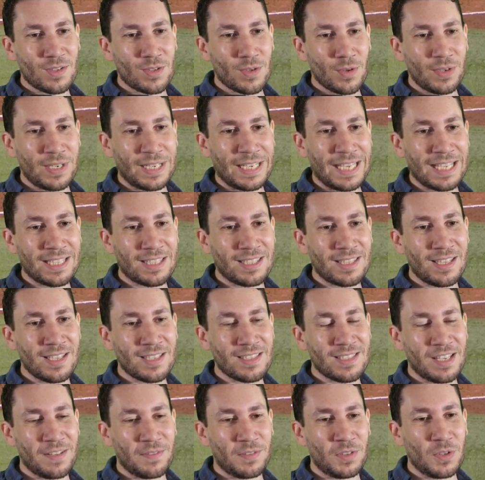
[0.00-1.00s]
So to get to
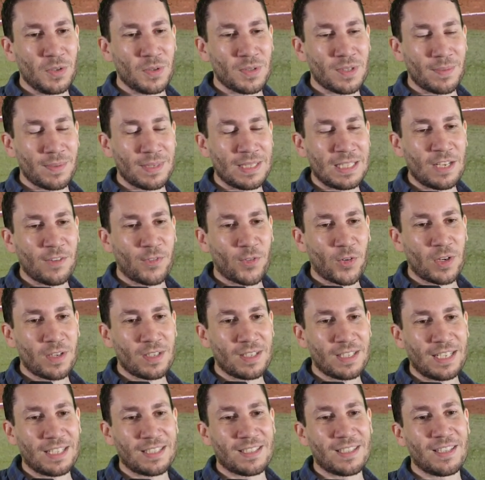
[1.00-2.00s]
this, they have to do something
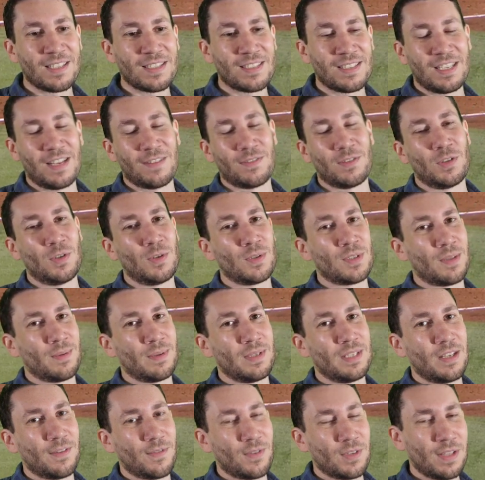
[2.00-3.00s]
different. To get to this, they have to do
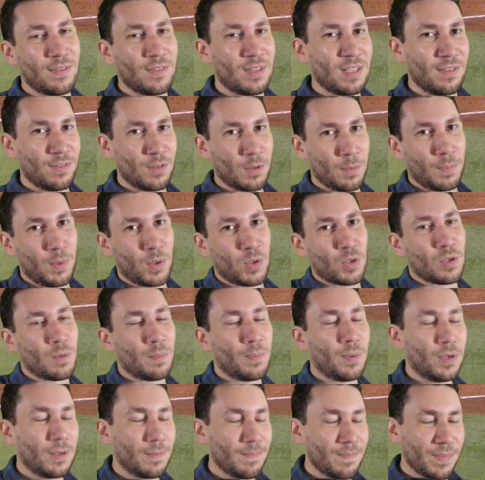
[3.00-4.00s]
something different. They either push or
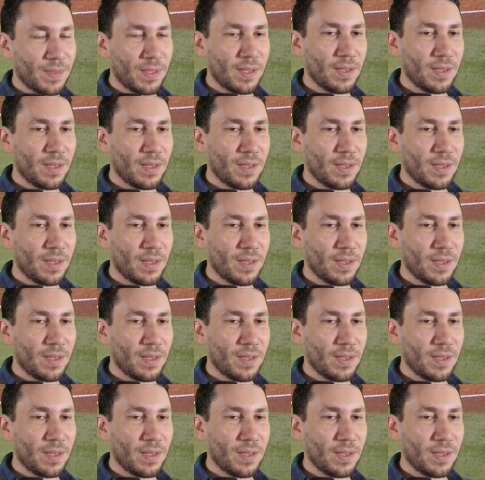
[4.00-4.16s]
pull.